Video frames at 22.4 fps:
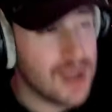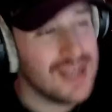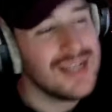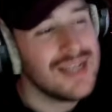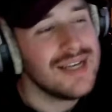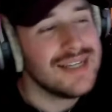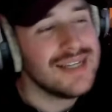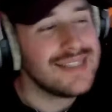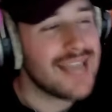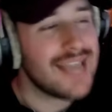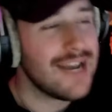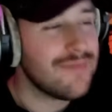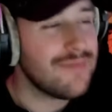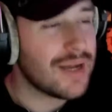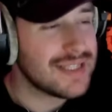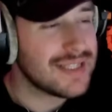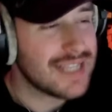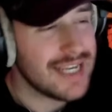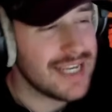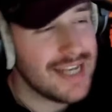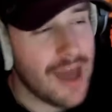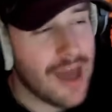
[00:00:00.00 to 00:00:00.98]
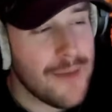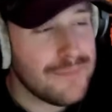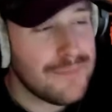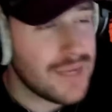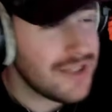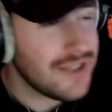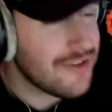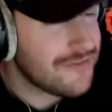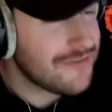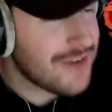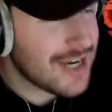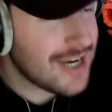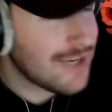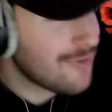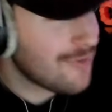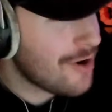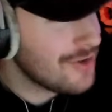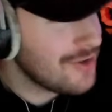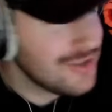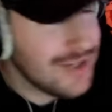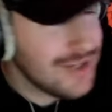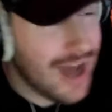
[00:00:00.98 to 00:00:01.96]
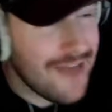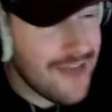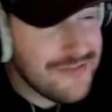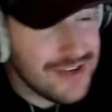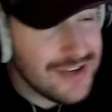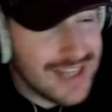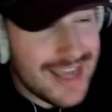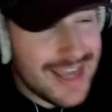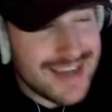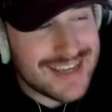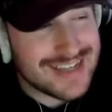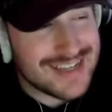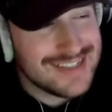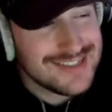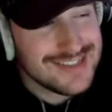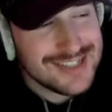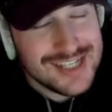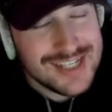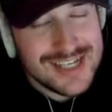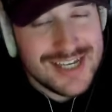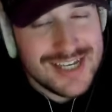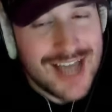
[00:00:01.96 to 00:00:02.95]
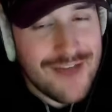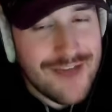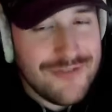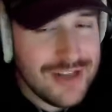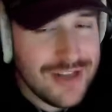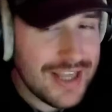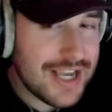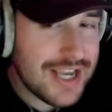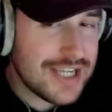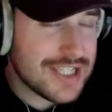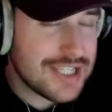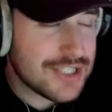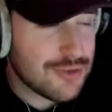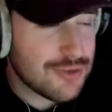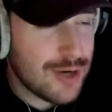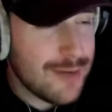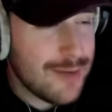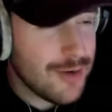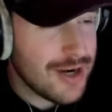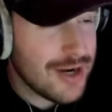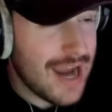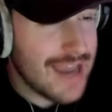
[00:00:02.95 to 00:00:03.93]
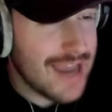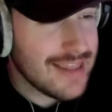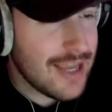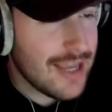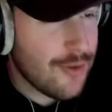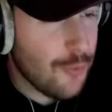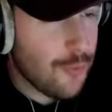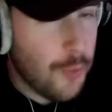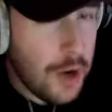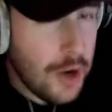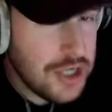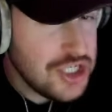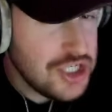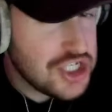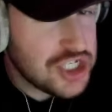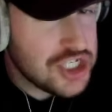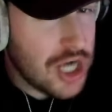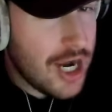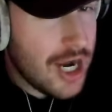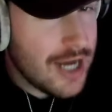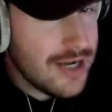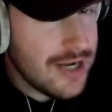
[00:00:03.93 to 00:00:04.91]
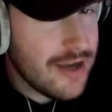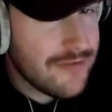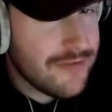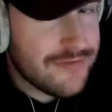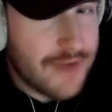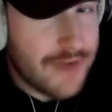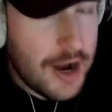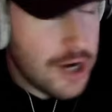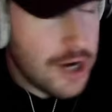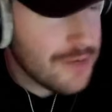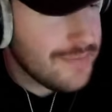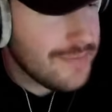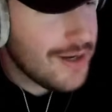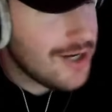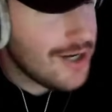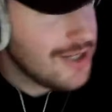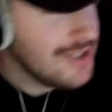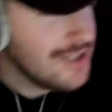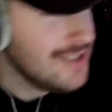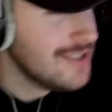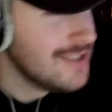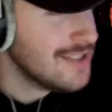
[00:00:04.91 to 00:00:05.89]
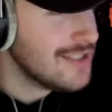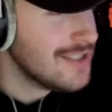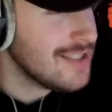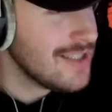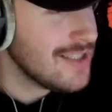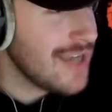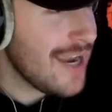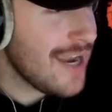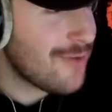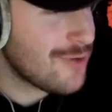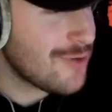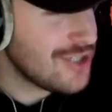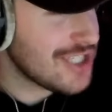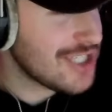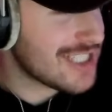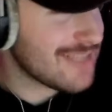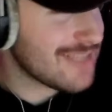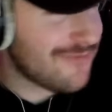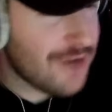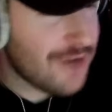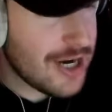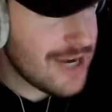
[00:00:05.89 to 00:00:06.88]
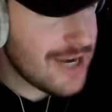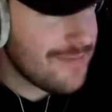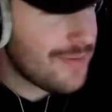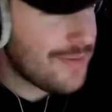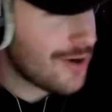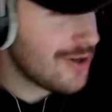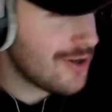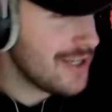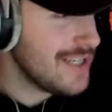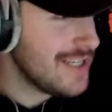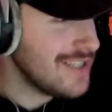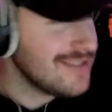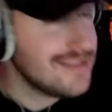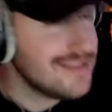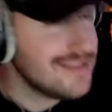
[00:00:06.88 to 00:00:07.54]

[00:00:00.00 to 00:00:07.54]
10 months in a motherfucking row. Dude, I feel like a streamer had like one shot of Fireball and we're just fucking partying.